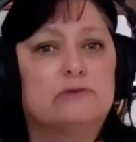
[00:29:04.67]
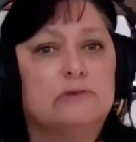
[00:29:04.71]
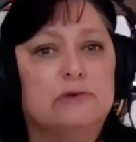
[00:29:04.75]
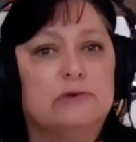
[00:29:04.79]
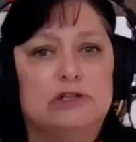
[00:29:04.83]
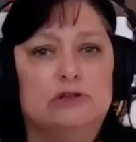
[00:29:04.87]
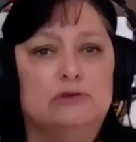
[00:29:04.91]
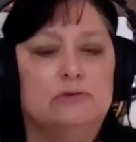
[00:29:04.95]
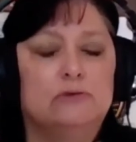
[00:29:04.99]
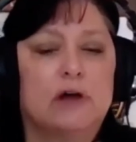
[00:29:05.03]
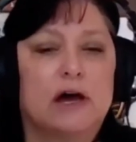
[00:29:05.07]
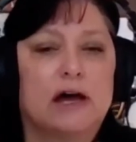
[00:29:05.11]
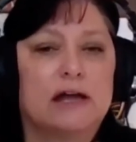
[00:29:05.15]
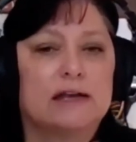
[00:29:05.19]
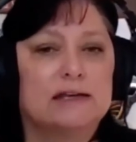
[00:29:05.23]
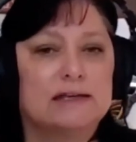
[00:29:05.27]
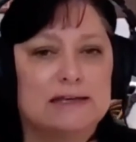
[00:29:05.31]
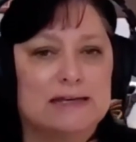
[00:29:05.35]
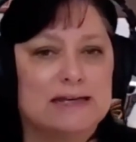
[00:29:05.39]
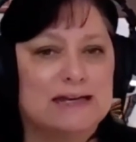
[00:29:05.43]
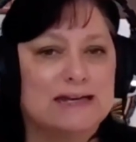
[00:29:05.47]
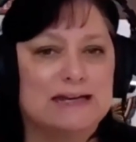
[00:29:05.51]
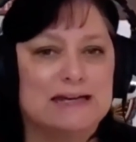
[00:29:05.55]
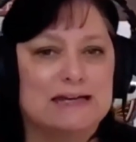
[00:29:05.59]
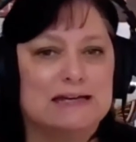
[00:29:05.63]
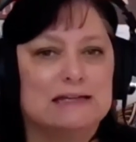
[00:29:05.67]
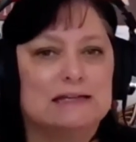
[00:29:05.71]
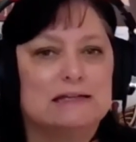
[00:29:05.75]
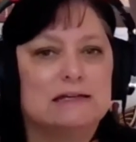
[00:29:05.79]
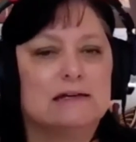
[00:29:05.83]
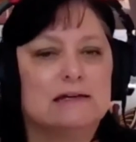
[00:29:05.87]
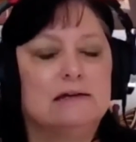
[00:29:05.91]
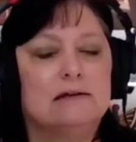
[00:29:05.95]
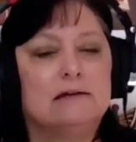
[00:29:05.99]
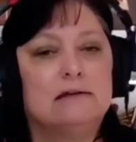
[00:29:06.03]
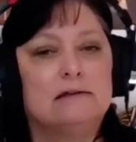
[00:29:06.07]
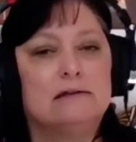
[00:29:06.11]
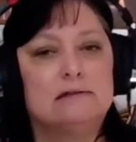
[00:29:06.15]
We do not need
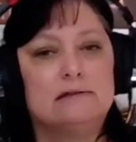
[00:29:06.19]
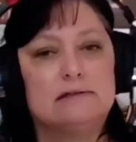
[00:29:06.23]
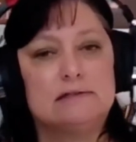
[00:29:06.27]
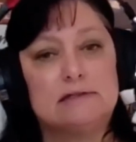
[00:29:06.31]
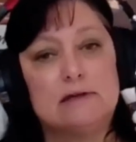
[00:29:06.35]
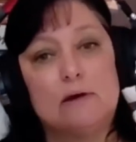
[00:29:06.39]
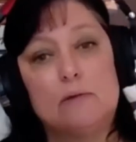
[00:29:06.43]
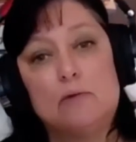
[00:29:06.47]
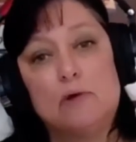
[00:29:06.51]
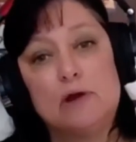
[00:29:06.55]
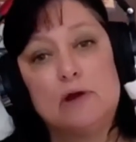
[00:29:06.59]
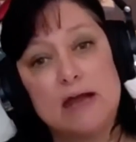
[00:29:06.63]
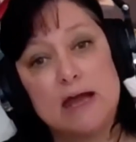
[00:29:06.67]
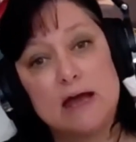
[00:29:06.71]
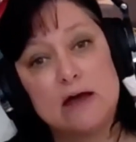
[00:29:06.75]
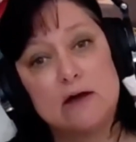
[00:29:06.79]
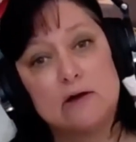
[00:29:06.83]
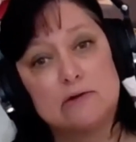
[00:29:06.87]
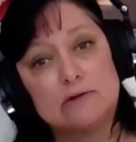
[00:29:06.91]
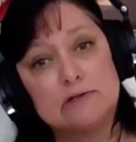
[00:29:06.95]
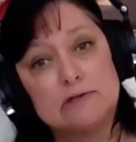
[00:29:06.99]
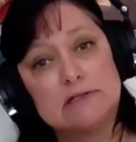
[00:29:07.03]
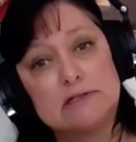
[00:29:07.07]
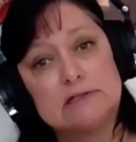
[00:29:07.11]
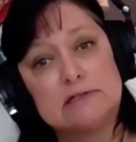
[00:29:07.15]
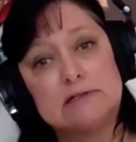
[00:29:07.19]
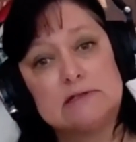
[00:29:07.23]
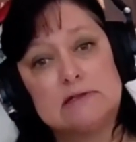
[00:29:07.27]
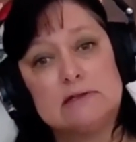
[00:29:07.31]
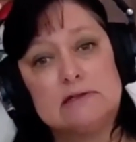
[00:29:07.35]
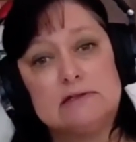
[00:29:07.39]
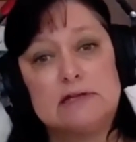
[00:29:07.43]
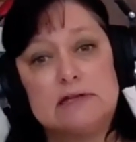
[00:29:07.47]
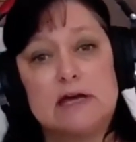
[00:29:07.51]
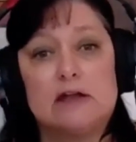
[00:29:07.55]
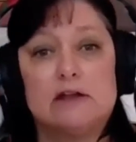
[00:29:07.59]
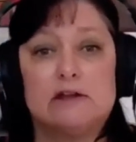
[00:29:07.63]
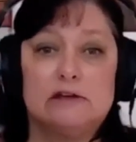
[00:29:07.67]
someone else
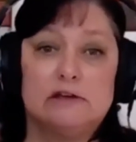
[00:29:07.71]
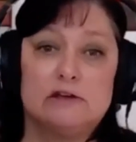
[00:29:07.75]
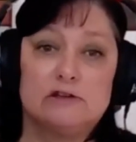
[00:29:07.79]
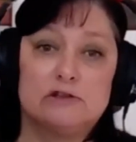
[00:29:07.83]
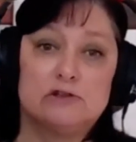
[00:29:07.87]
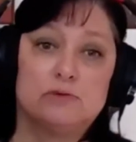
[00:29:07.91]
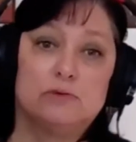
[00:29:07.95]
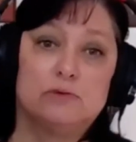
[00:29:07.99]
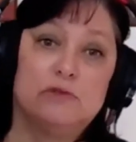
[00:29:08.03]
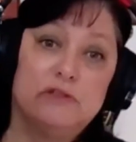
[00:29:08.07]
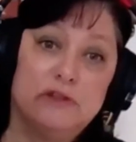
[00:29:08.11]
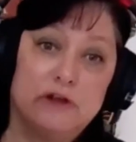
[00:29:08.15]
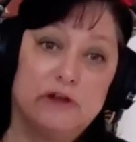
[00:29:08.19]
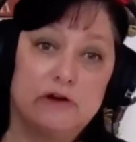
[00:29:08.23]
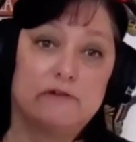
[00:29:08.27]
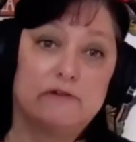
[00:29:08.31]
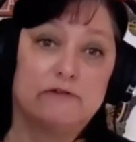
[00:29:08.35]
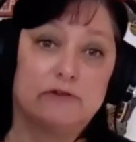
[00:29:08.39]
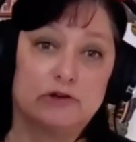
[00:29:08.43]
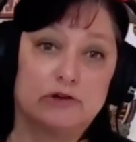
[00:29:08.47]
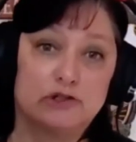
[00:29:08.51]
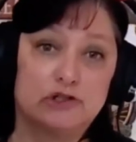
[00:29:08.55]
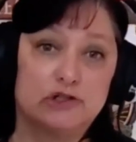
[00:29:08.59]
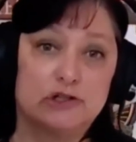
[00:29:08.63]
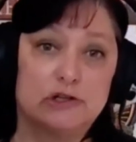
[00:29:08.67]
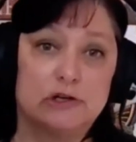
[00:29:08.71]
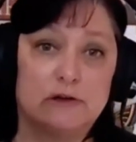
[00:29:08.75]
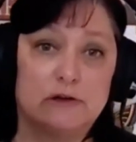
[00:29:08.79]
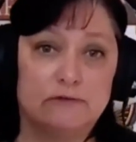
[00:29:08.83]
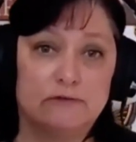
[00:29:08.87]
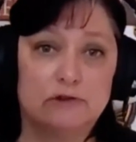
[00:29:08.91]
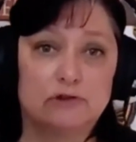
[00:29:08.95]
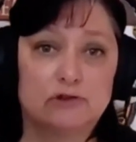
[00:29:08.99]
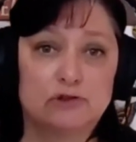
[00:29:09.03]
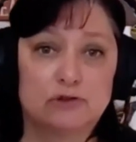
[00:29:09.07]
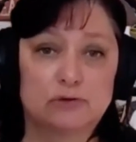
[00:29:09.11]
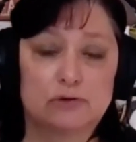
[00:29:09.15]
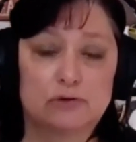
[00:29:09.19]
telling us their version of
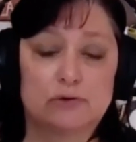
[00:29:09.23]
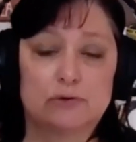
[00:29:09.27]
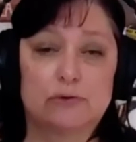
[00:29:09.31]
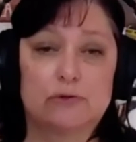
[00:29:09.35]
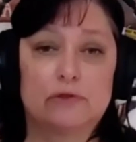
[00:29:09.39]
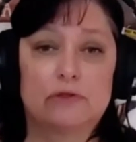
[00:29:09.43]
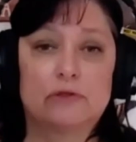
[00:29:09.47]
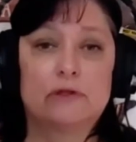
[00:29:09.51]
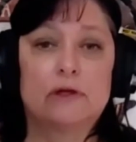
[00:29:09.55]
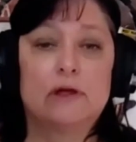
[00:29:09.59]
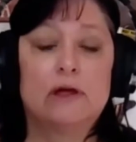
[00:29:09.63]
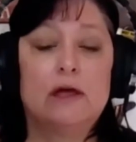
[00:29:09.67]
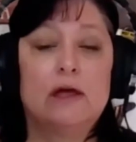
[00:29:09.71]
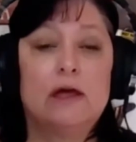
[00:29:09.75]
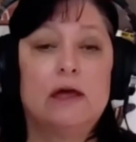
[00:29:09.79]
the truth.